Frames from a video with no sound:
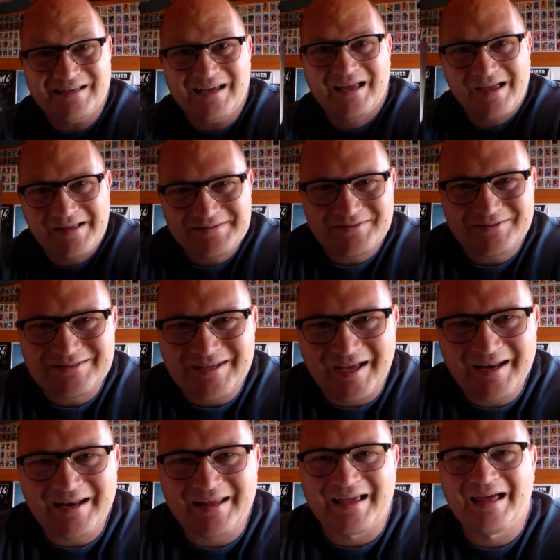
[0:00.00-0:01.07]
See, I'm getting so
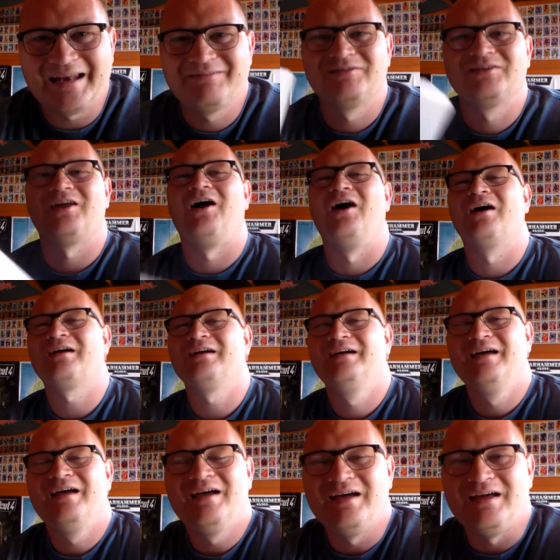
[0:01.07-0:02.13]
excited I can't even talk.
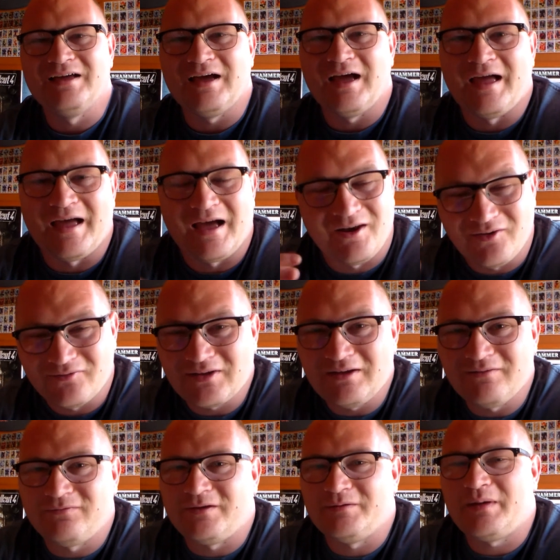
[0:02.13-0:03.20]
Uh, I love
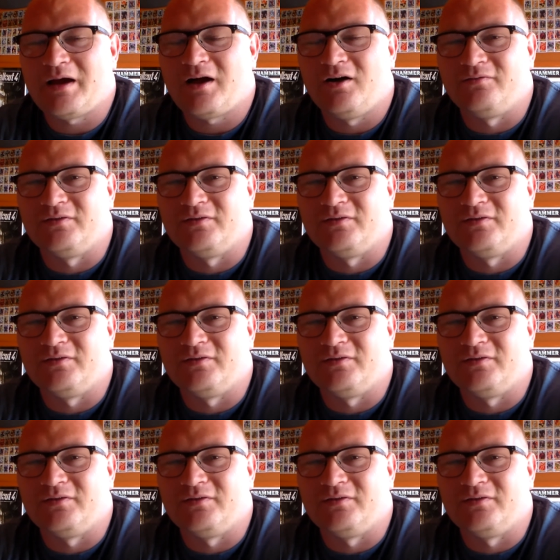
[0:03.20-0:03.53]
getting feedback